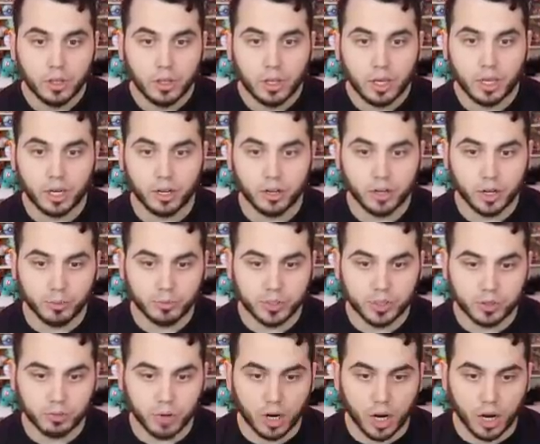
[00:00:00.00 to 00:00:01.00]
And here comes
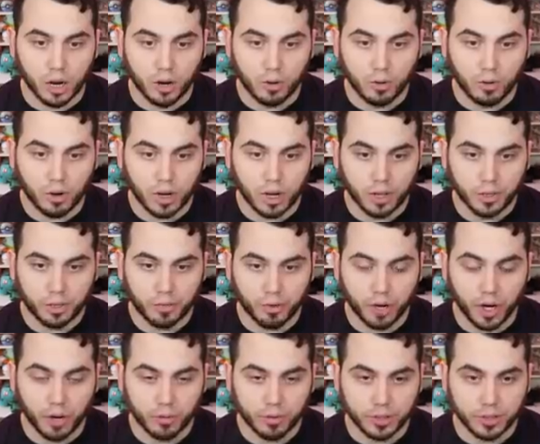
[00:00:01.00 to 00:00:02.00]
Throh.
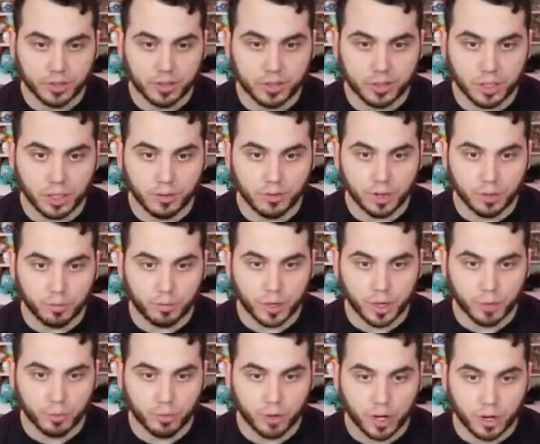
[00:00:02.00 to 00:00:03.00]
Throh is even a
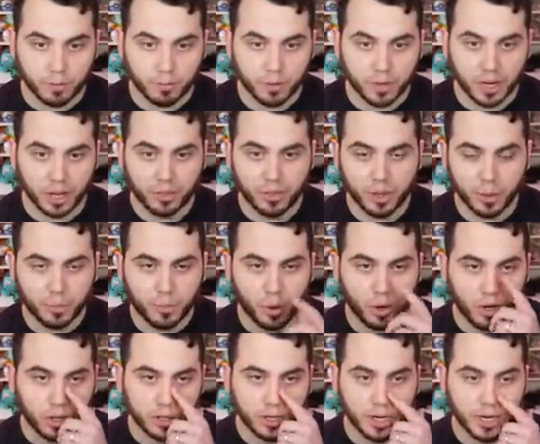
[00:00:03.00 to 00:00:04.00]
bigger problem, but I think
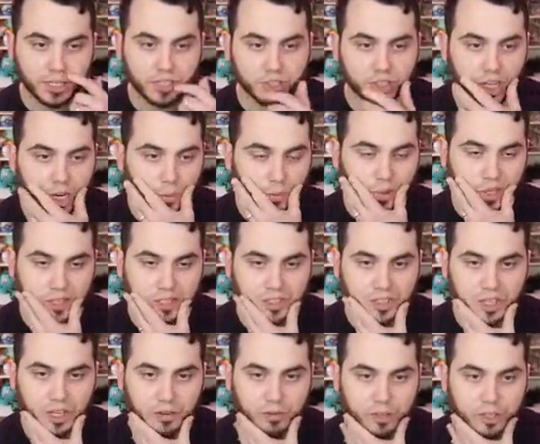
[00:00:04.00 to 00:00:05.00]
Paula, I just gotta play this
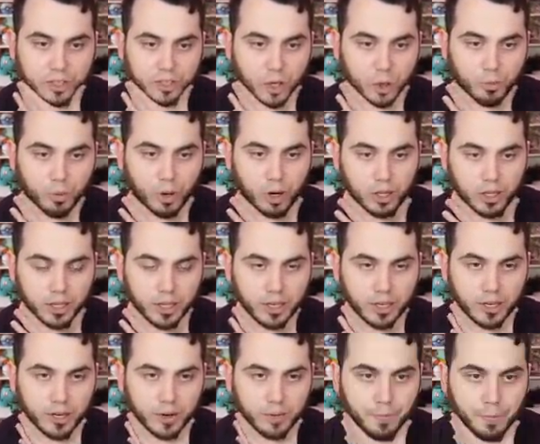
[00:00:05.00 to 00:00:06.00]
safe. We just go Paula
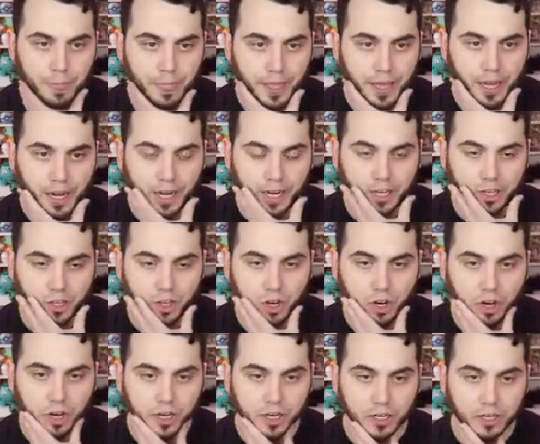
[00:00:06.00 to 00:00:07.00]
here, and I can
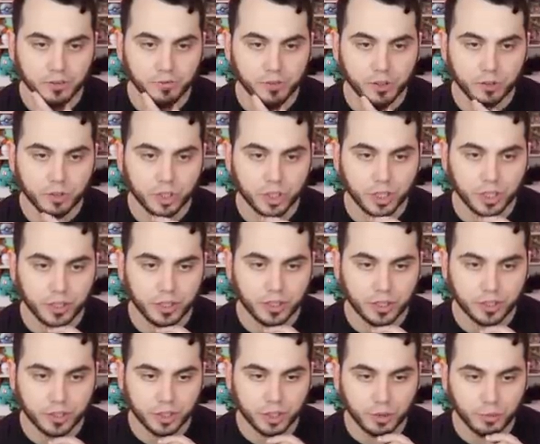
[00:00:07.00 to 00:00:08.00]
yawn and confusion
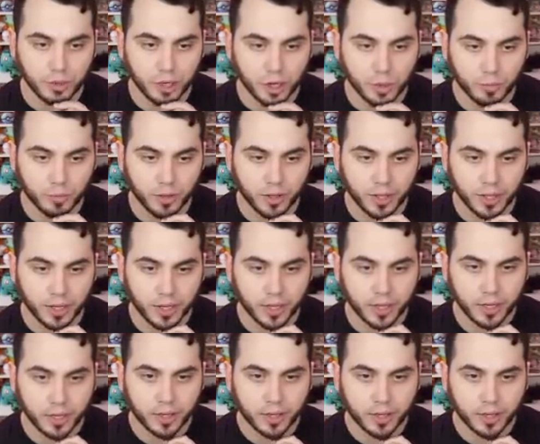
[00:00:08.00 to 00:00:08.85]
is gonna be our play.